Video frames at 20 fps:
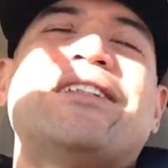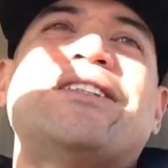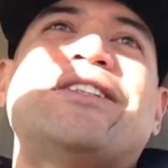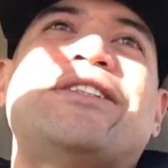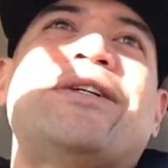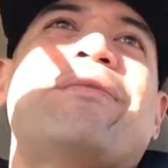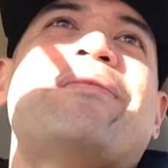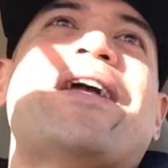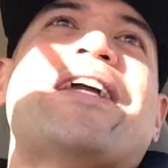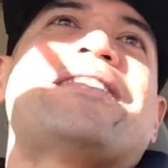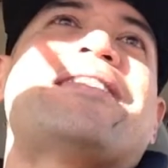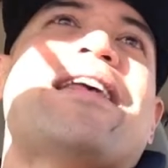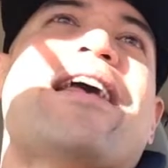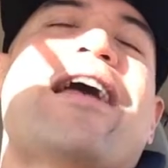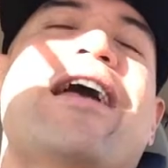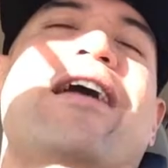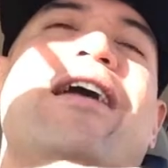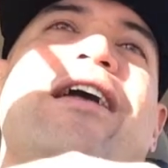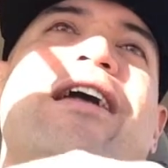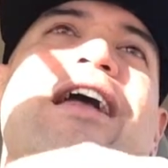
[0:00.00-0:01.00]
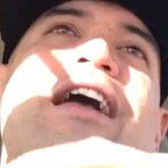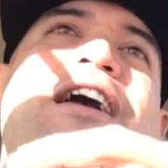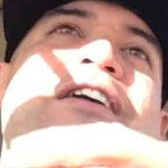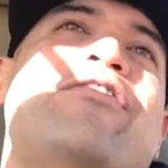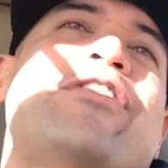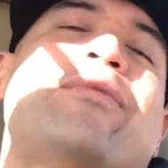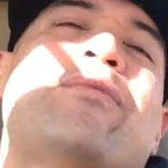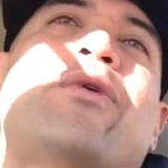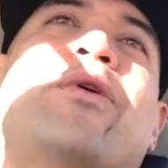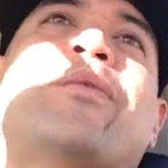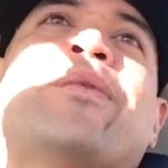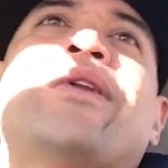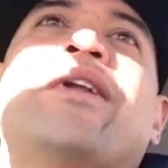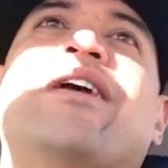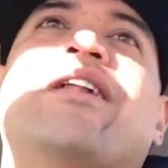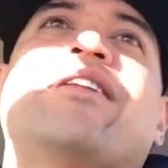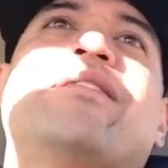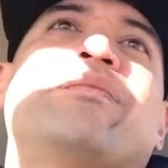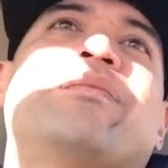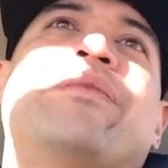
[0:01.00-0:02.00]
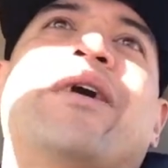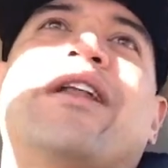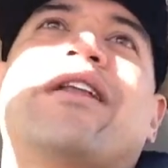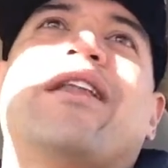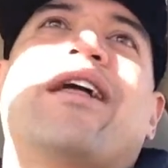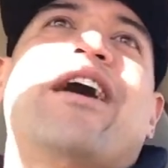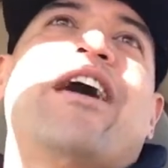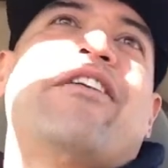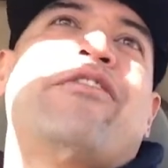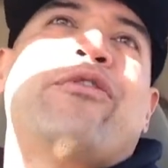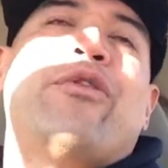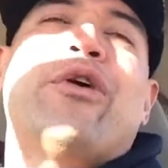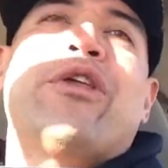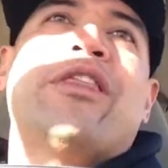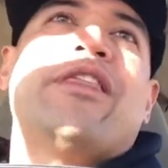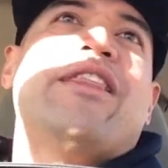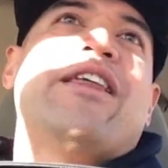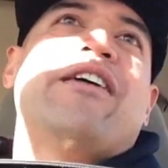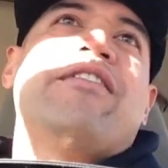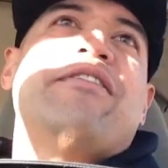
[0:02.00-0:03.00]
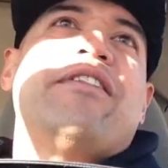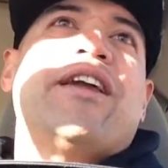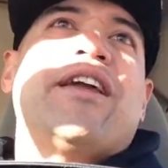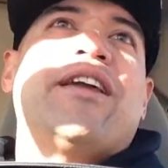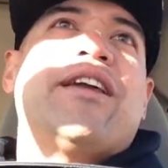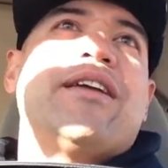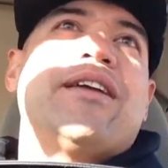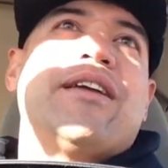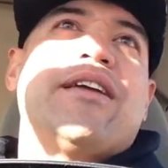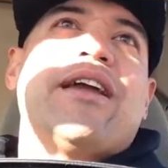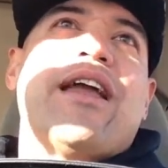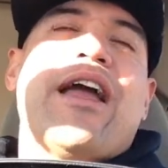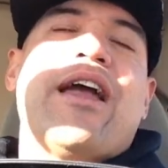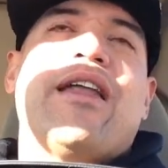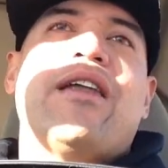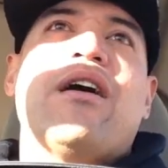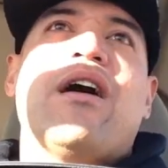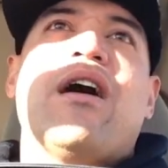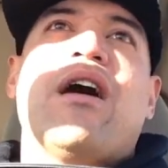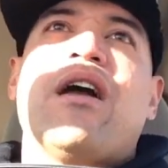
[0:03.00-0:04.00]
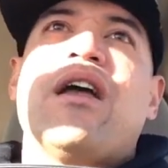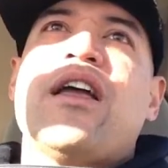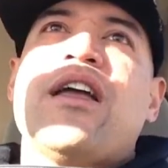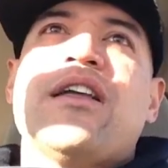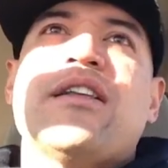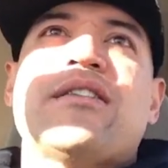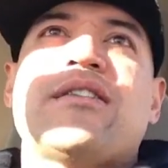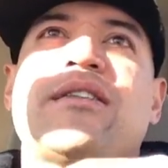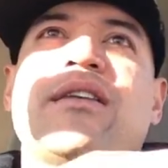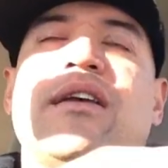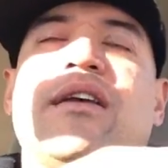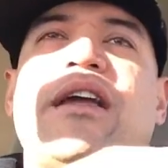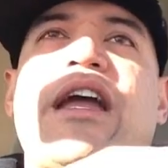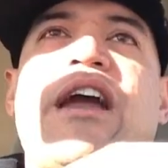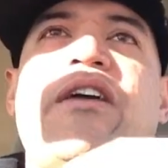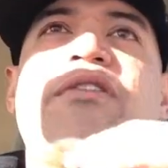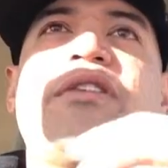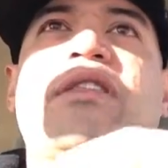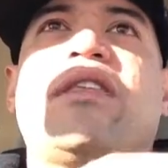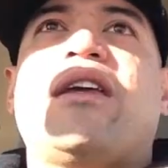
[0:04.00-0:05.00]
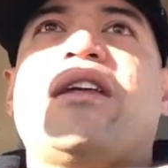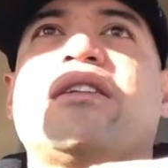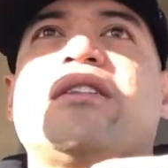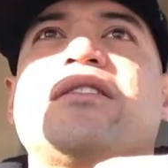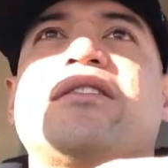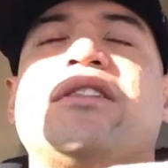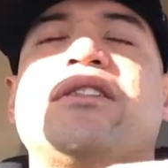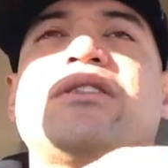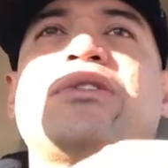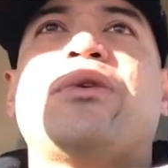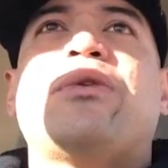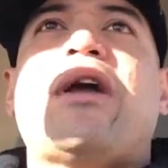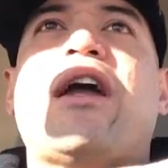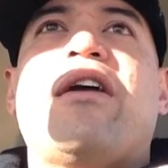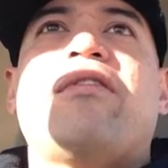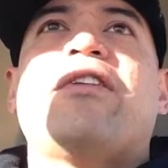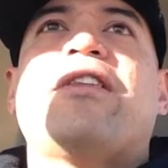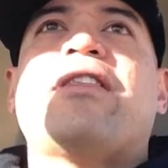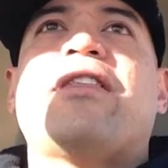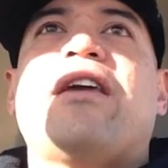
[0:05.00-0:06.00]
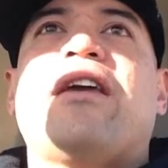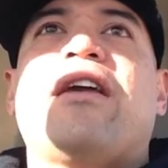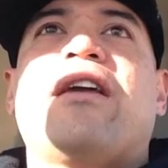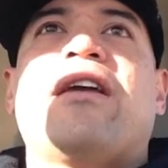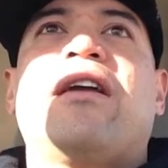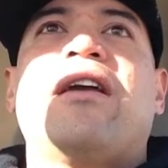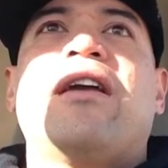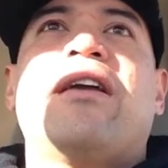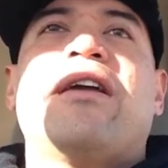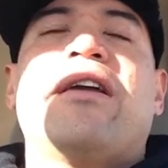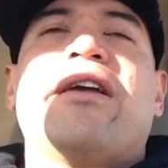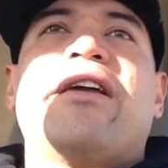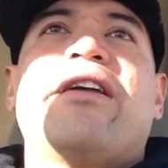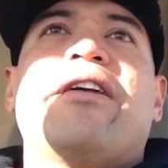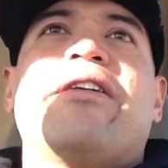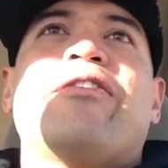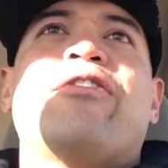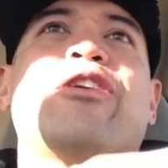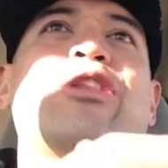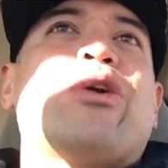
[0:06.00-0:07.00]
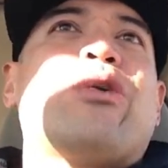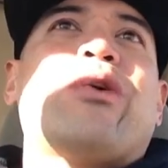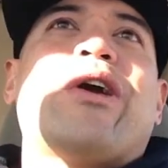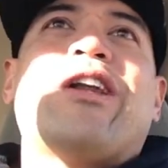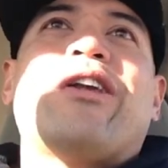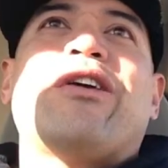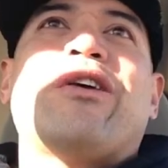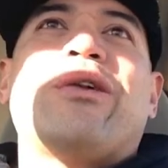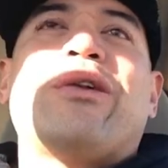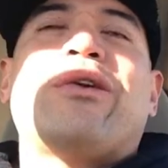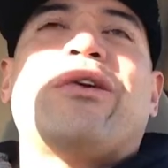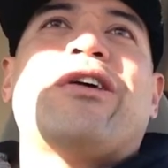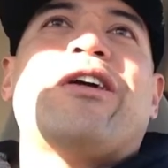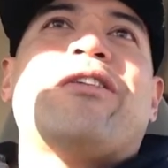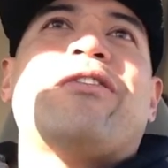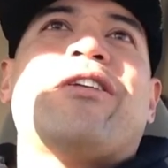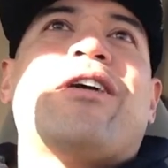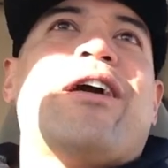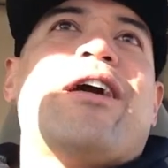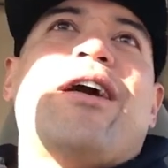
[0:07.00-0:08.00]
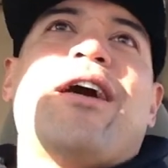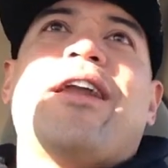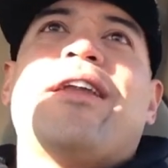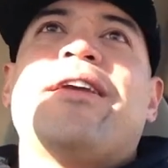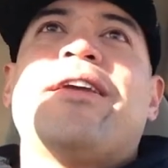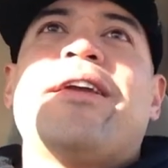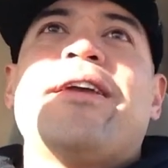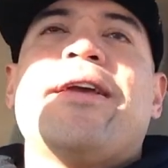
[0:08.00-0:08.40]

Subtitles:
so it makes every moment of my life worth living, and to do everything for the greater glory of God,